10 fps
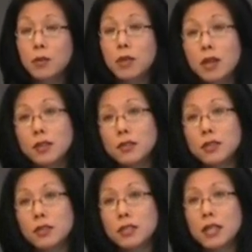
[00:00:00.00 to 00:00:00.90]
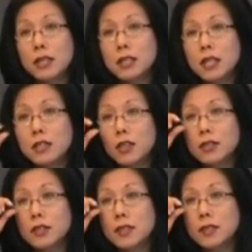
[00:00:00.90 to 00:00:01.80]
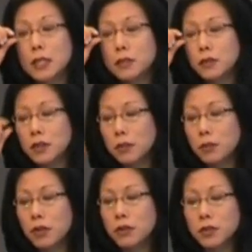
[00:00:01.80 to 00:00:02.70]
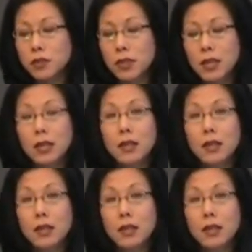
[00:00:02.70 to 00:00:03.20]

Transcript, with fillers: We also don't take a technology-centric approach